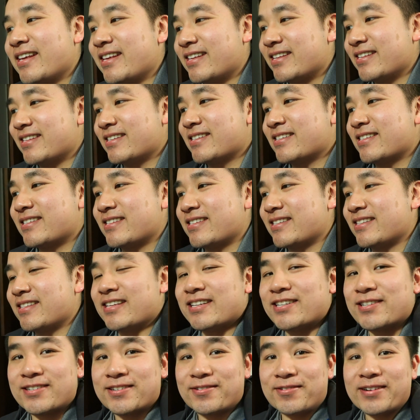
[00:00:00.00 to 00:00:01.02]
is
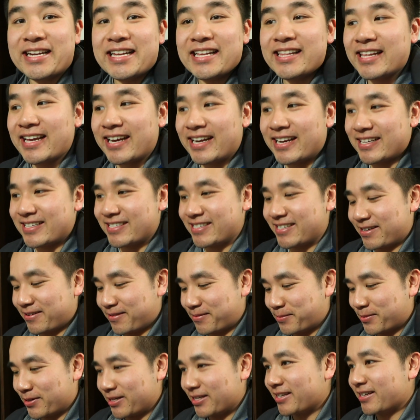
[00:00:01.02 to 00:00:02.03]
the tree lighting
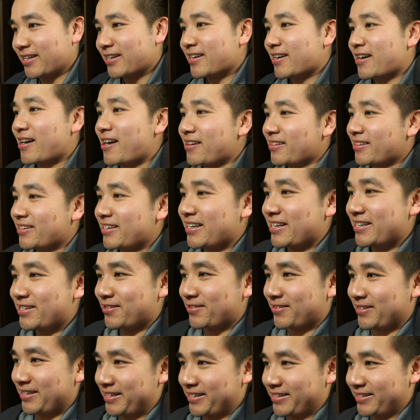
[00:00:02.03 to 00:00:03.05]
ceremony. Holiday
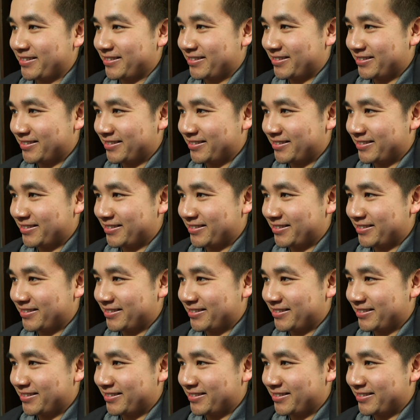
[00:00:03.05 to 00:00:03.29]
tree.